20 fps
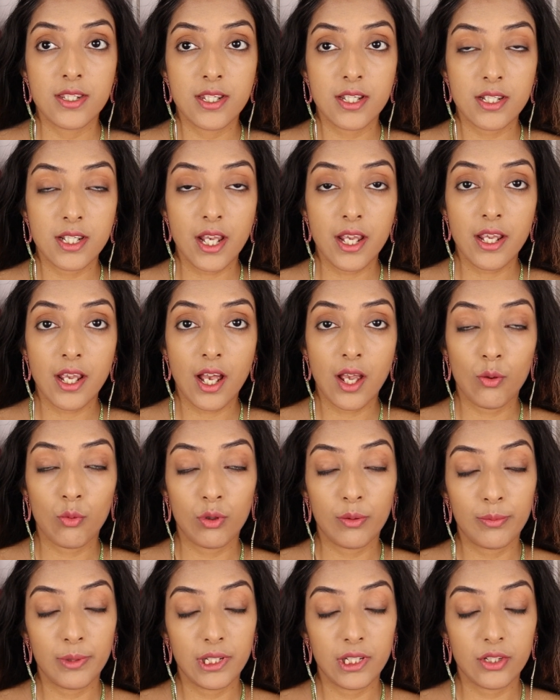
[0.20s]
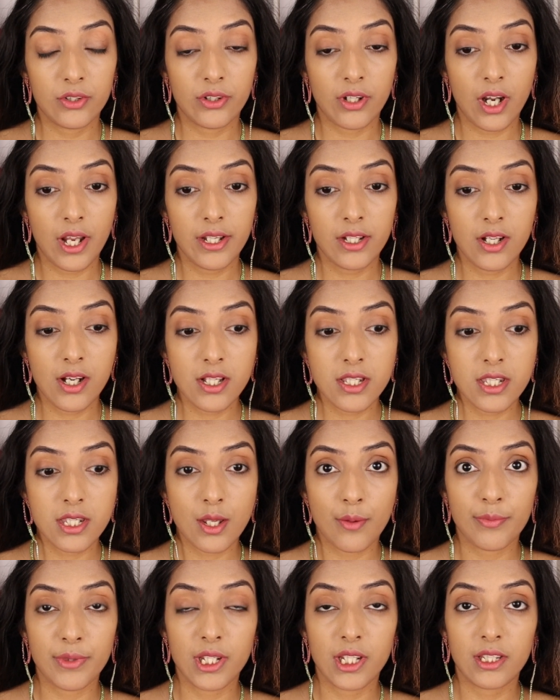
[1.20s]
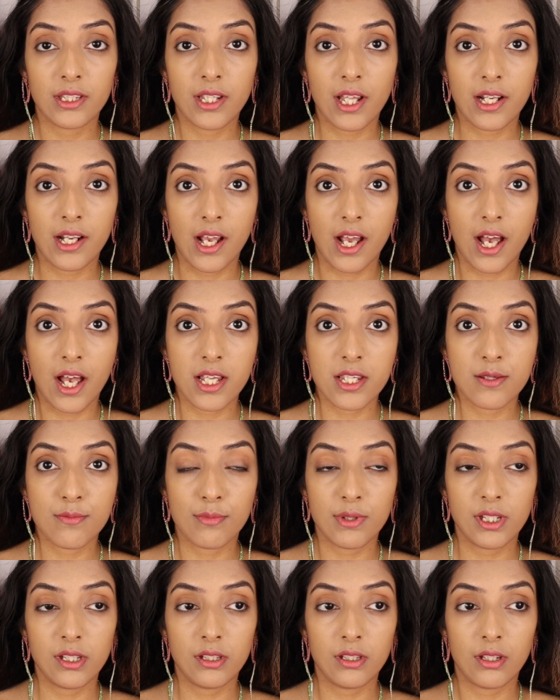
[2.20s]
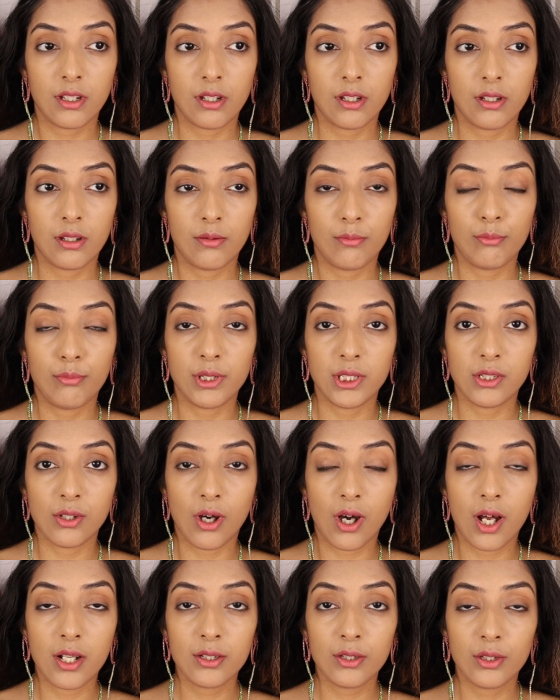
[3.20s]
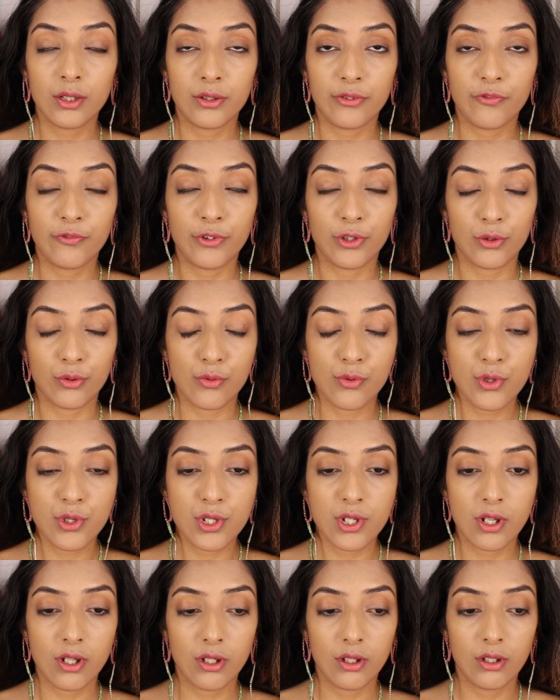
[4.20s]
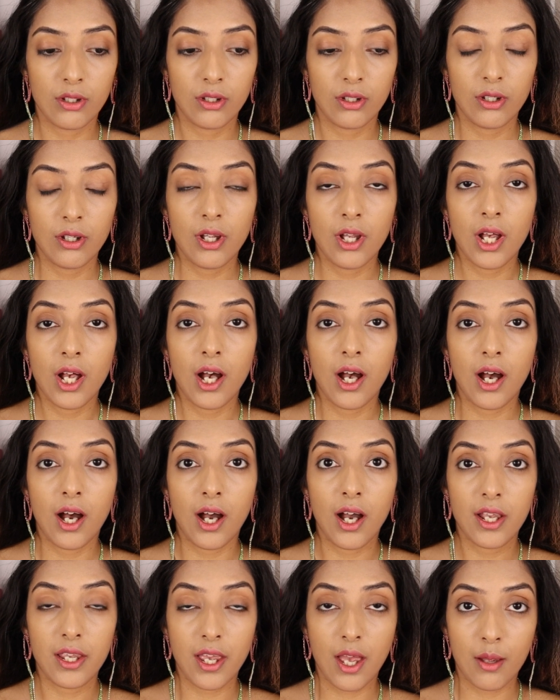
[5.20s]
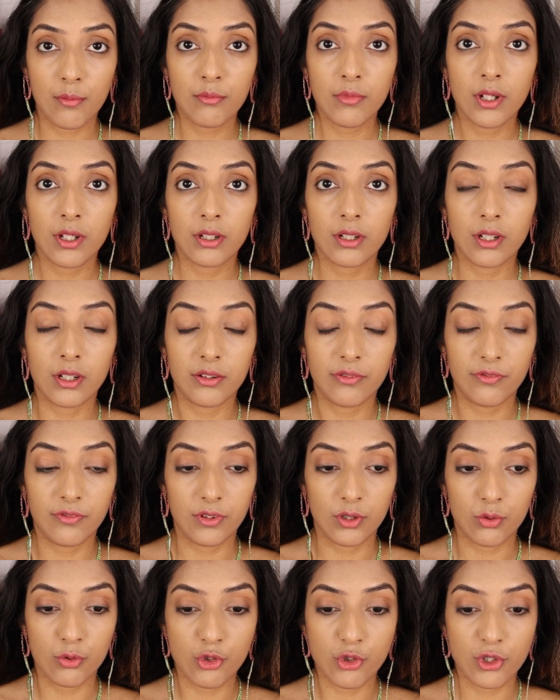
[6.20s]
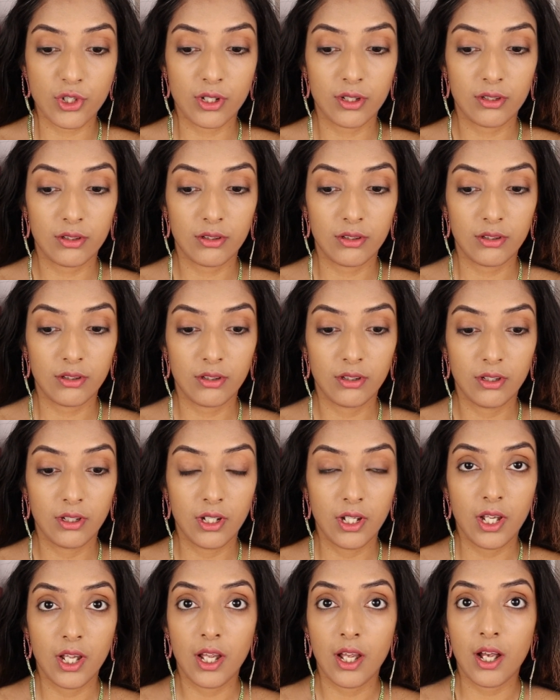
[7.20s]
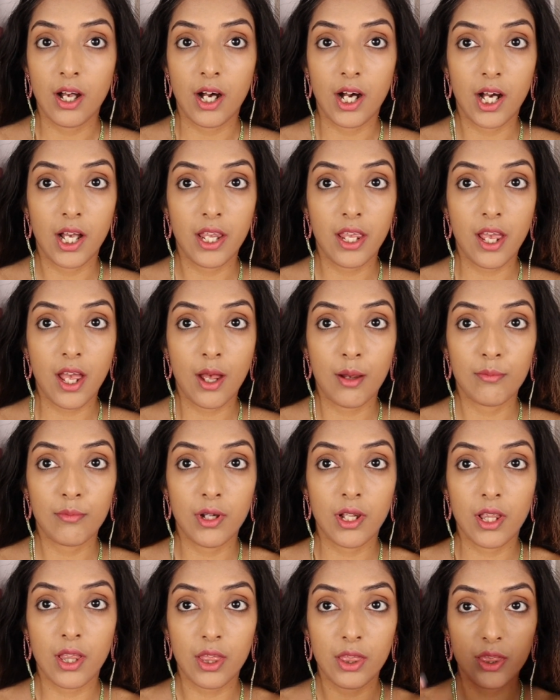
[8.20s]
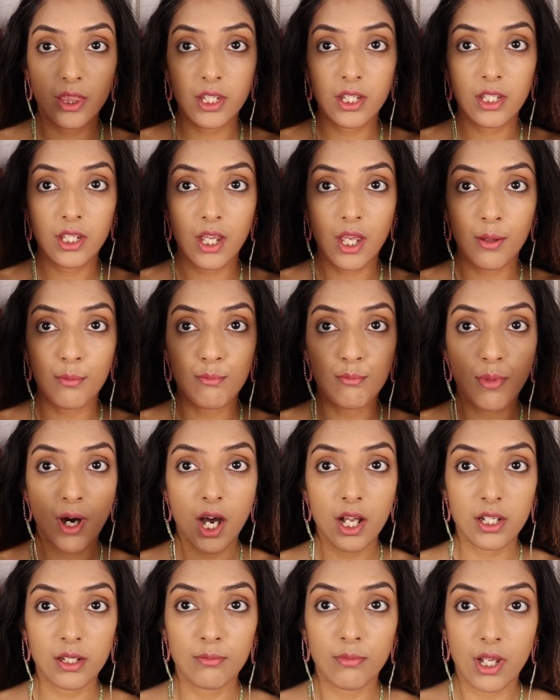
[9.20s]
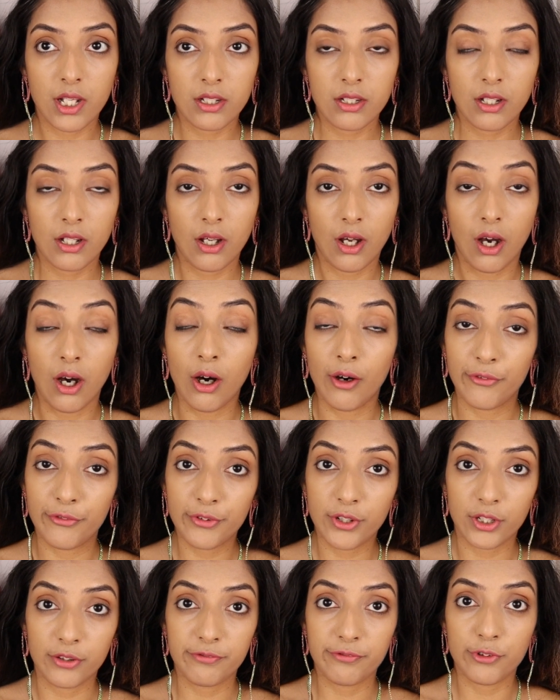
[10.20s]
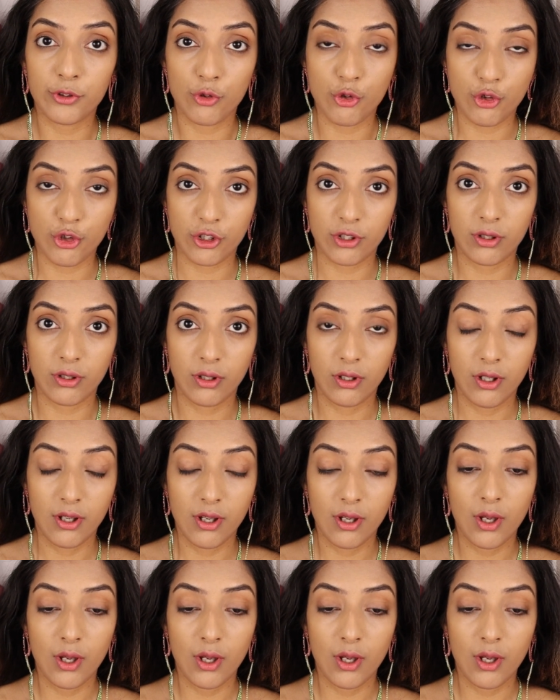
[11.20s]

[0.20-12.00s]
Today I will be trying on something that has me beyond confused. I am confusion. I am the embodiment of confusion